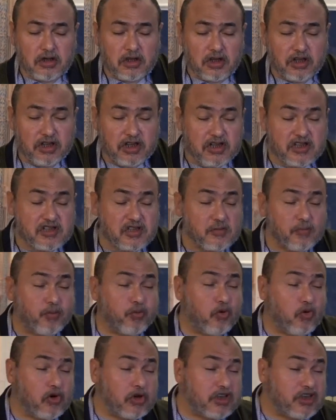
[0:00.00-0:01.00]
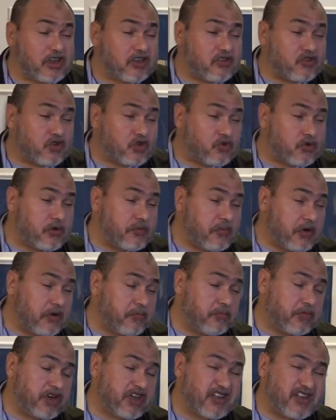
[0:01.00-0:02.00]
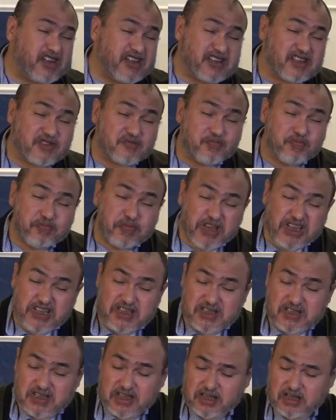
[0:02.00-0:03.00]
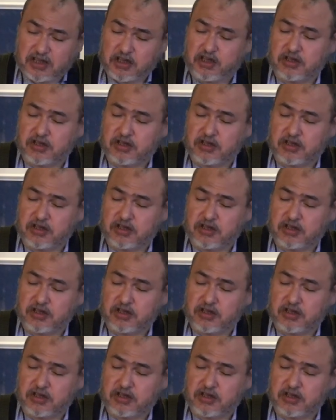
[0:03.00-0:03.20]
It is important to remember these basic,